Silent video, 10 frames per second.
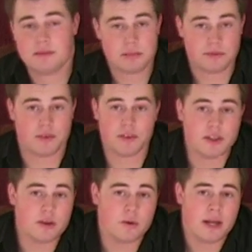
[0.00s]
Maybe for
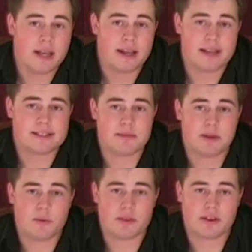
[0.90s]
you, it's
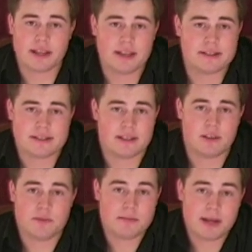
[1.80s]
something with your kids that
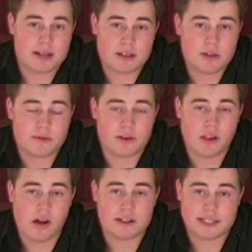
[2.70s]
you've been meaning to do for a
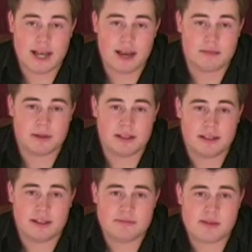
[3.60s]
long time.
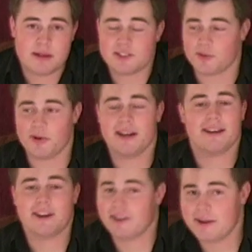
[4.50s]
Maybe it's
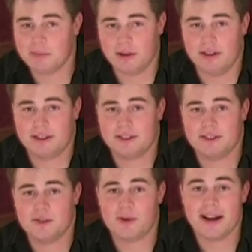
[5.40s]
reading a great book
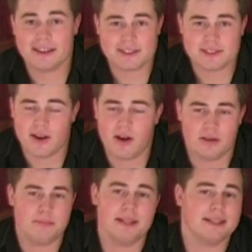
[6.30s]
or writing a
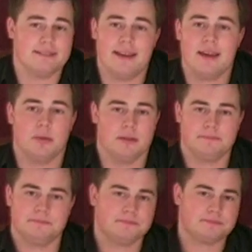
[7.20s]
song, building a table.
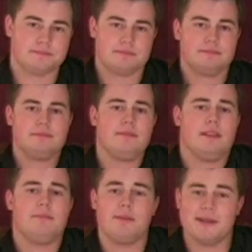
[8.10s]

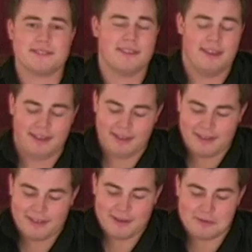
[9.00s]
Maybe it's
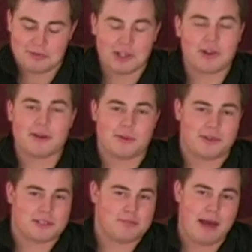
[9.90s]
flirting
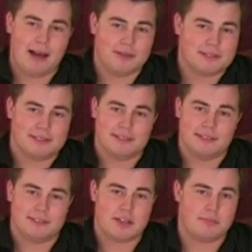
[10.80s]
with your spouse
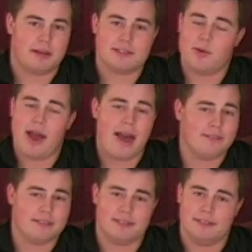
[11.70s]
just because you
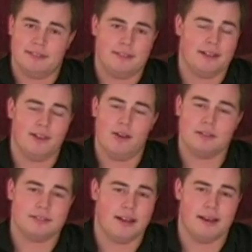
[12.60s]
haven't in a
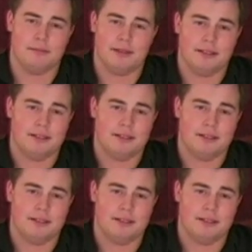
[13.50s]
long time.